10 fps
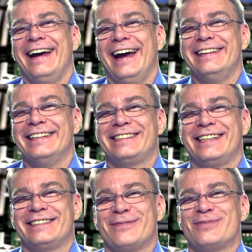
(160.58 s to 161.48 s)
And the
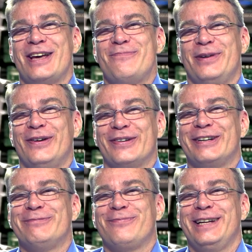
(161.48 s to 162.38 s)
systems they built
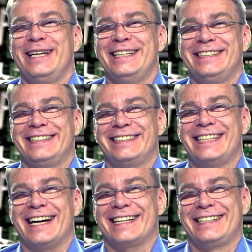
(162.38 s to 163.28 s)
completely
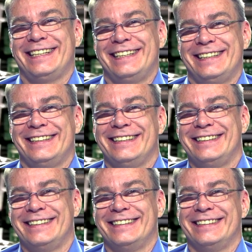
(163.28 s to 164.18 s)
sucked.
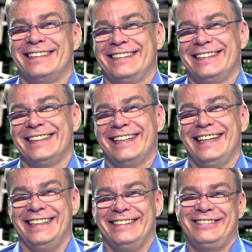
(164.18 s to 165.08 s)

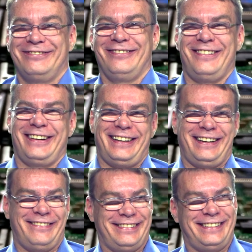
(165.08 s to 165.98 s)
And he's logging
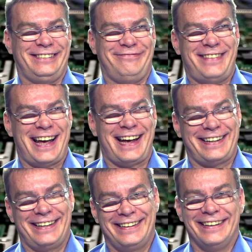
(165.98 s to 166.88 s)
in with his Mac,
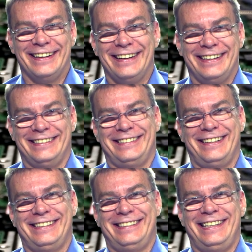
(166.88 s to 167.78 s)
and he's
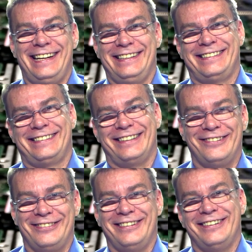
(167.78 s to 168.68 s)
got his Linux
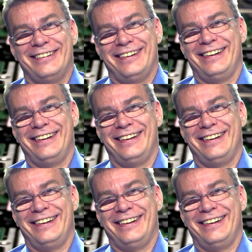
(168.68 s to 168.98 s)
server,